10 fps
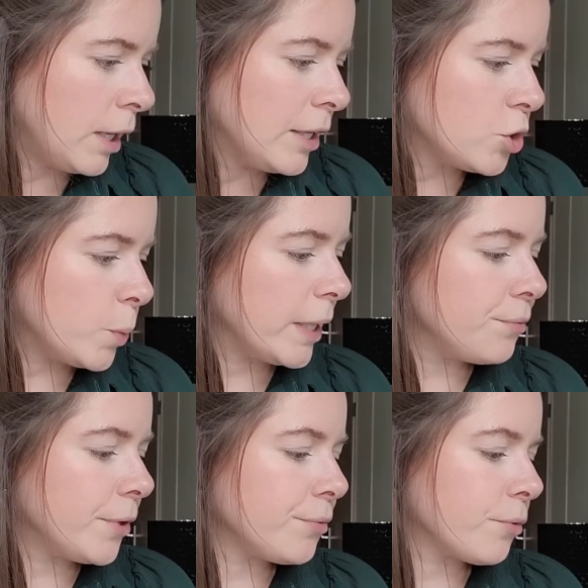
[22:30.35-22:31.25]

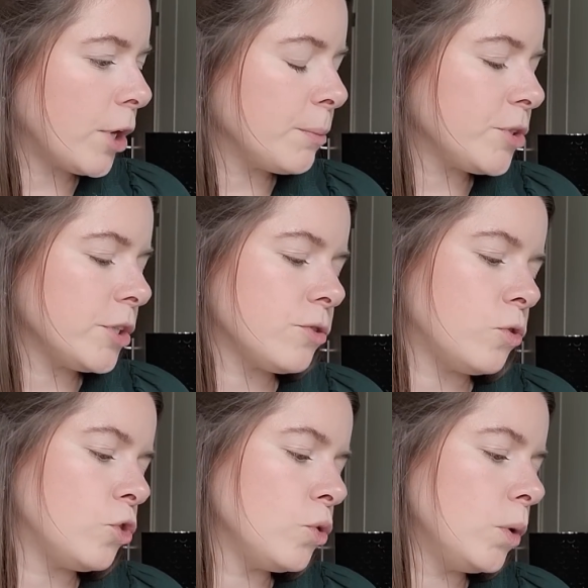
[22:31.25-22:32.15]
25 grams is
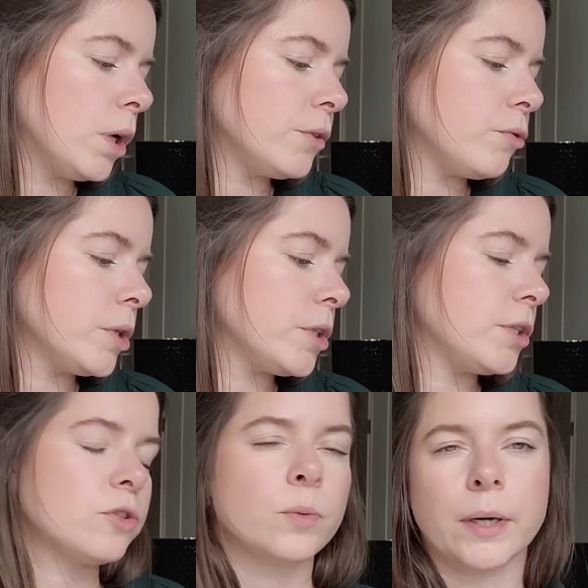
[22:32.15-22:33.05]

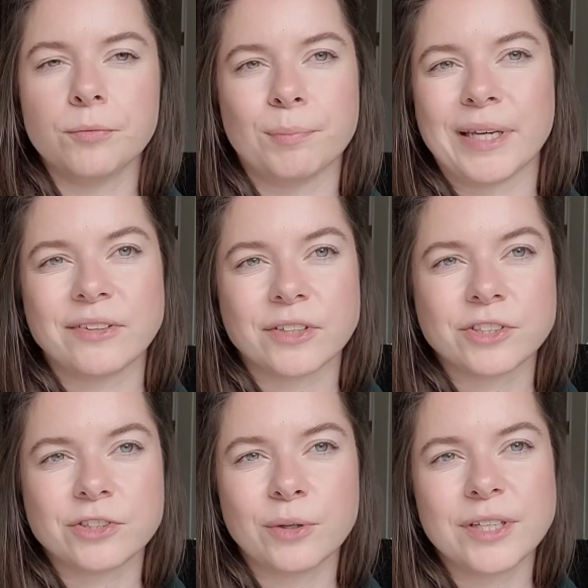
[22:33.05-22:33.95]
212
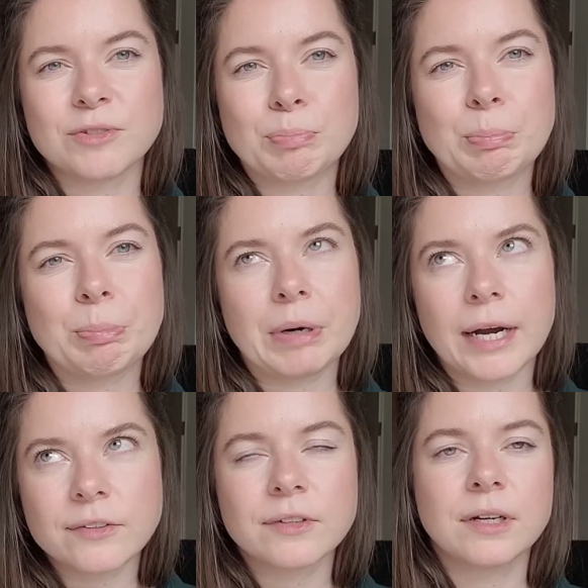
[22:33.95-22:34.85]
meters, so it's
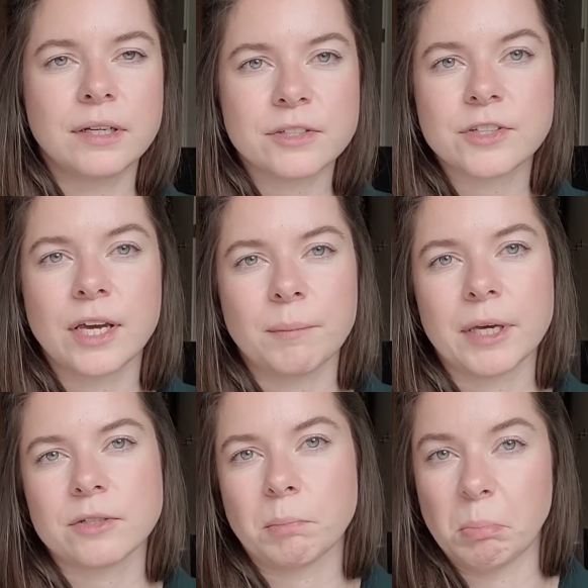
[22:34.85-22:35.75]
practically the same
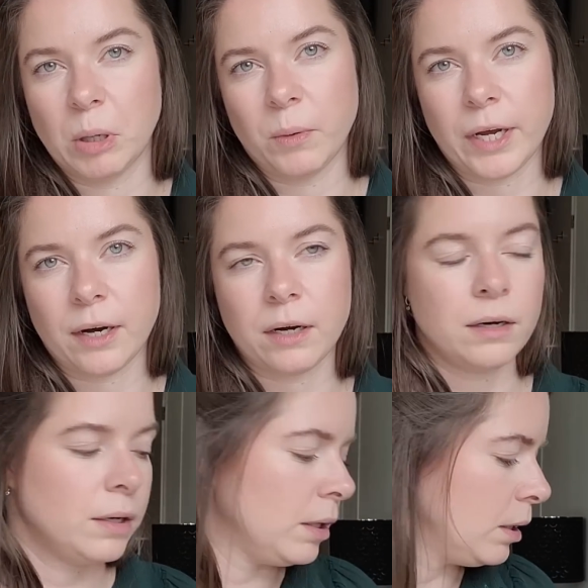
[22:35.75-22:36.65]
as mohair.
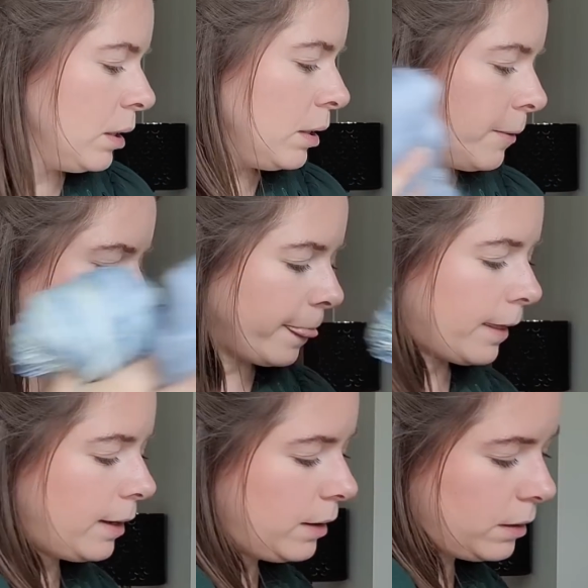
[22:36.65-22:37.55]

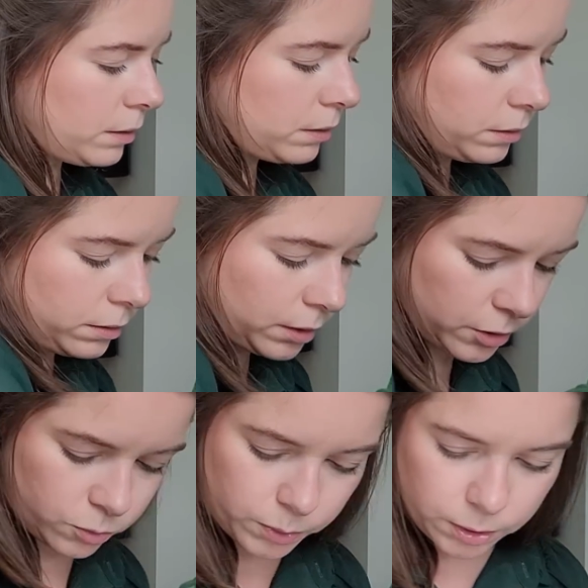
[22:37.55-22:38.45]
And
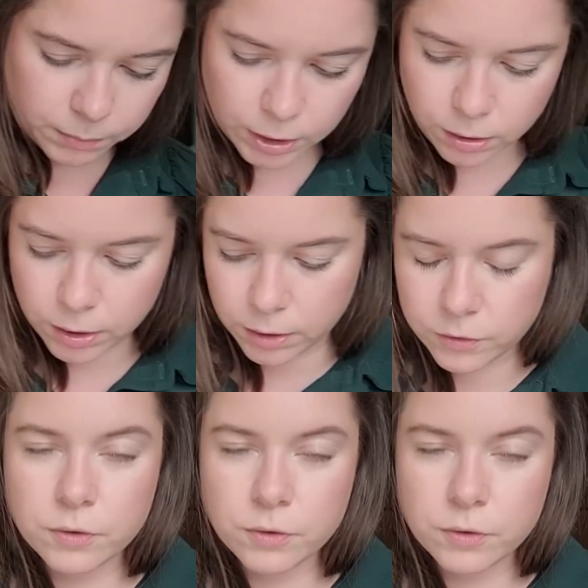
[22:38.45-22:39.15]
that's what I'm holding